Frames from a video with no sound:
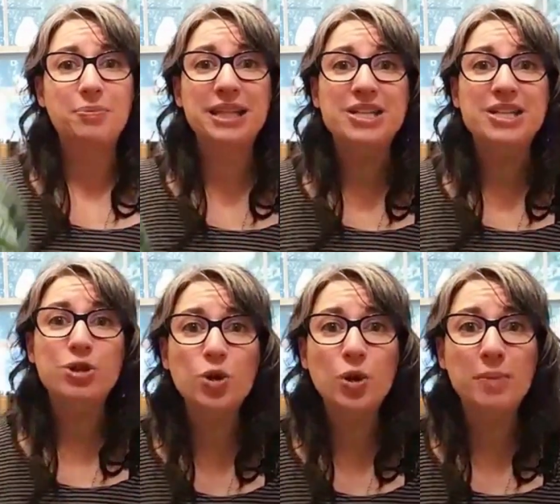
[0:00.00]
please
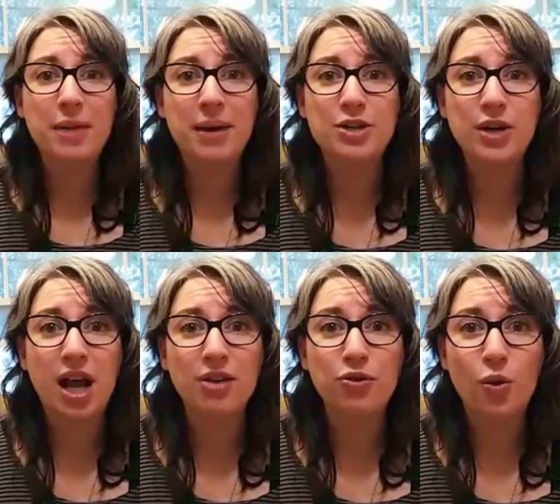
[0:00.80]
do join me on
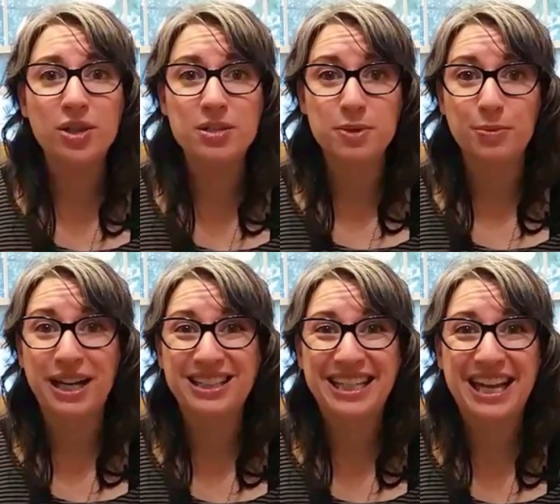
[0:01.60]
Patreon for some
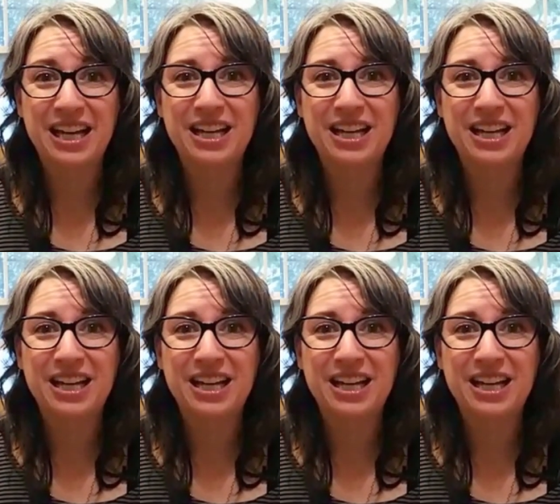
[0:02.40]
spring cleaning,